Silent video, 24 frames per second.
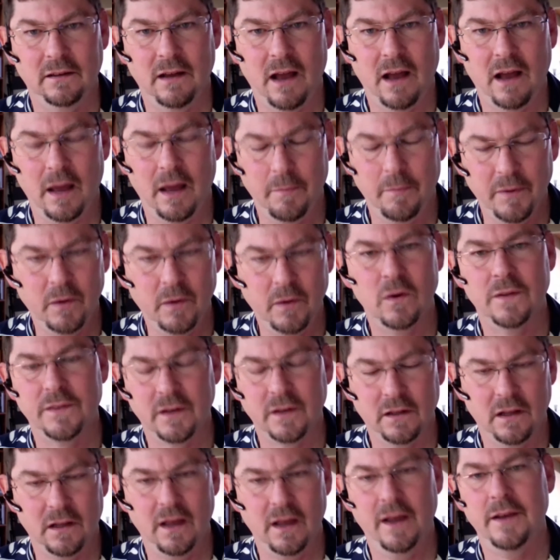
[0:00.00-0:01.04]
I'm going to want the
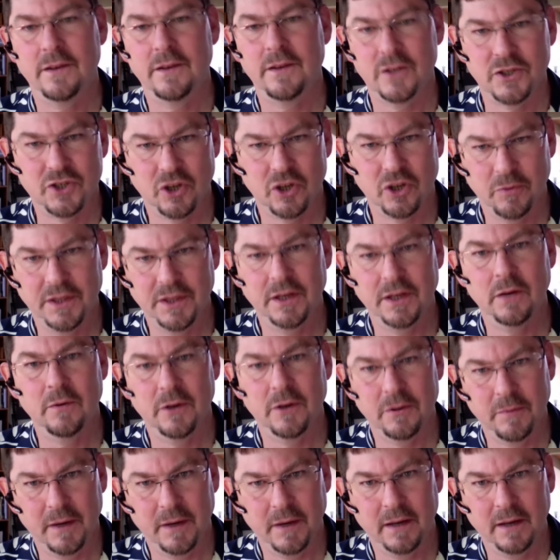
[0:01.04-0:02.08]
client to show me their
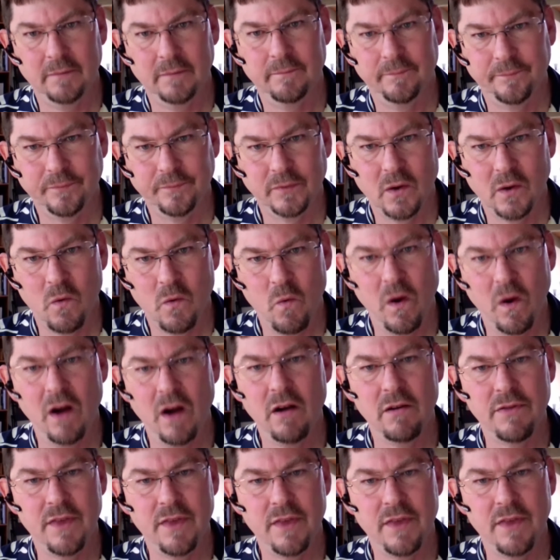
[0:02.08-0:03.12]
roadmap.
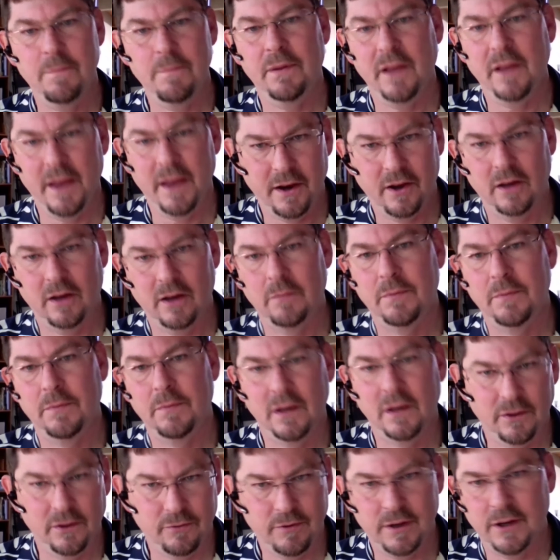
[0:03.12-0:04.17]
Where are they planning on
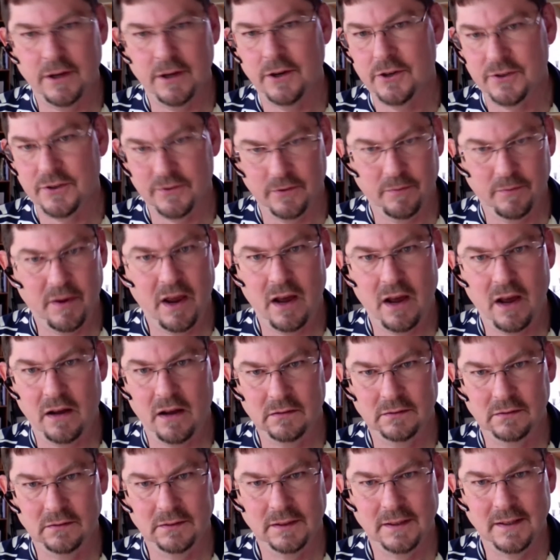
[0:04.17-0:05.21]
being 3 years from now?
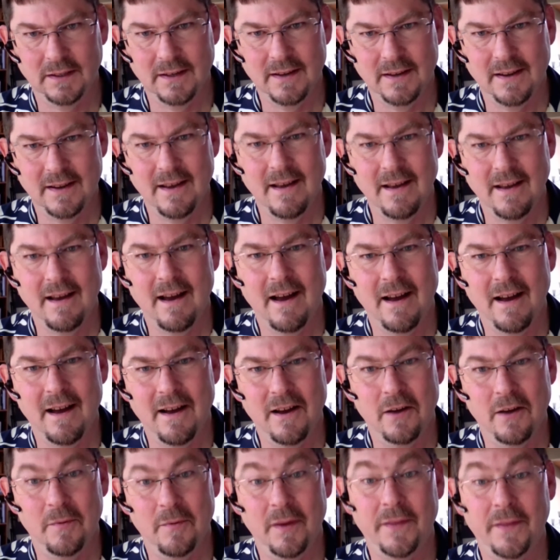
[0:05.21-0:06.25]

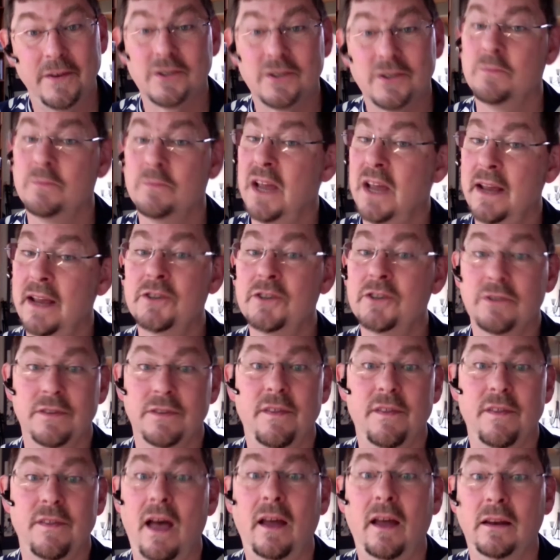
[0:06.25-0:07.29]
And there's some danger in
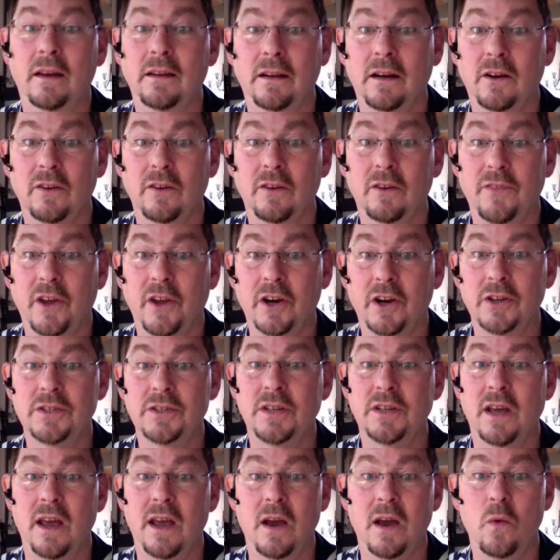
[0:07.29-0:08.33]
that. If they're
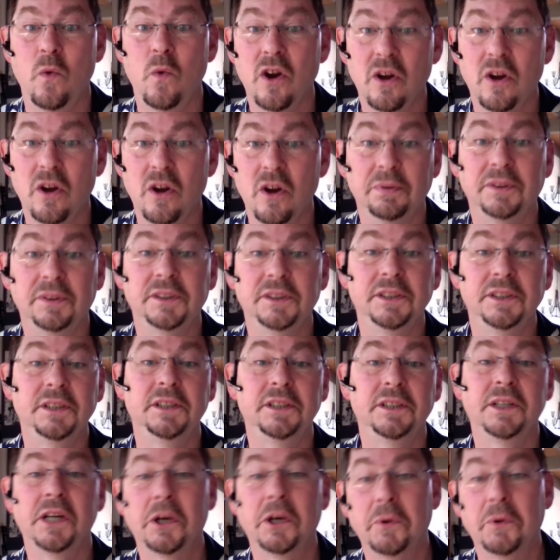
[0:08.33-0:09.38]
saying, we're completely
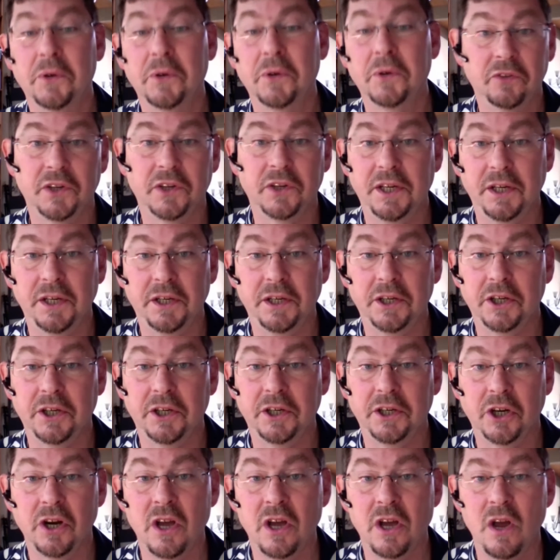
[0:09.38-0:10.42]
going over
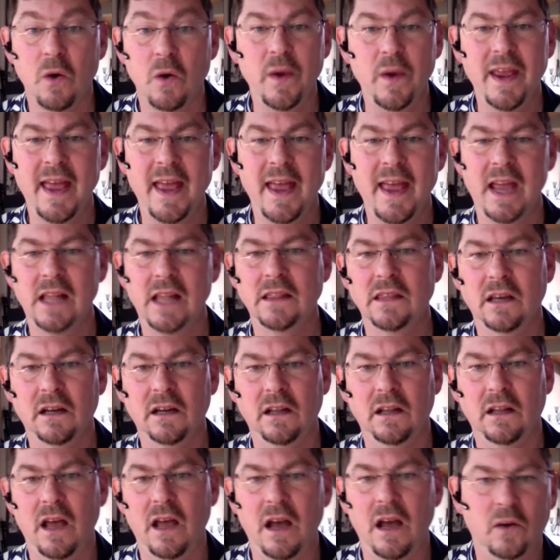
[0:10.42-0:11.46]
here, we hate the
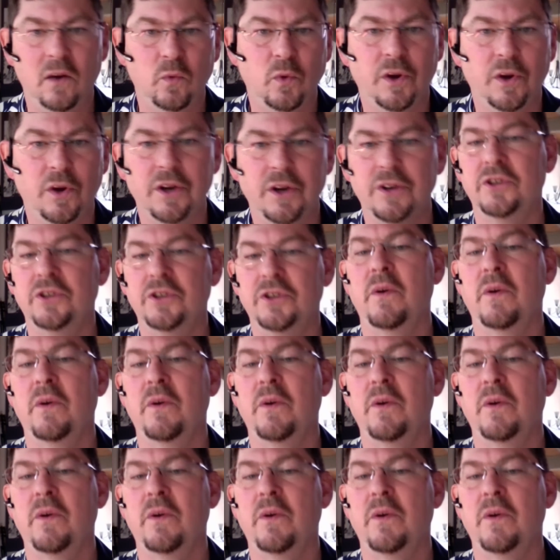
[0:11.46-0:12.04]
cloud, we're going to do